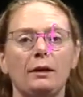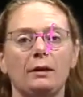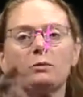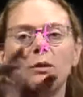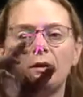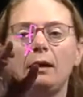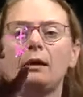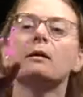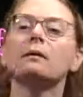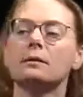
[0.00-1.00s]
is we
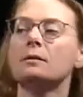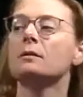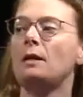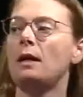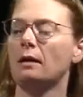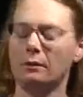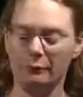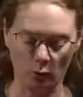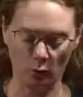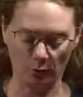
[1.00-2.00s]
say this is a negative
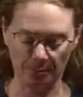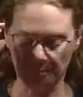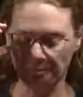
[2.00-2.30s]
focal.